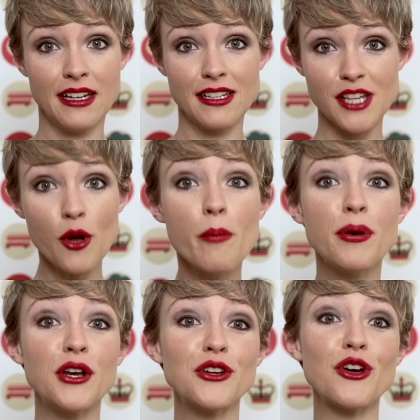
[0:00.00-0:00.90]
So
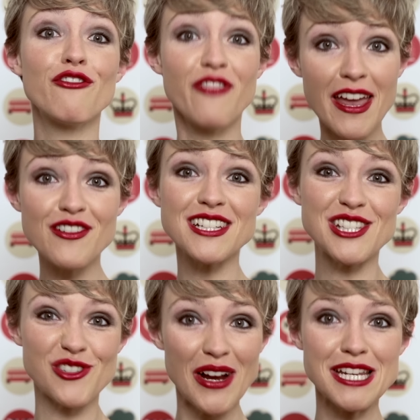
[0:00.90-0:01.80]
put on your favourite
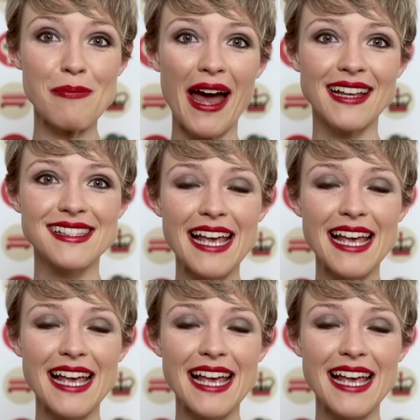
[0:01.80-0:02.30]
stretchy pants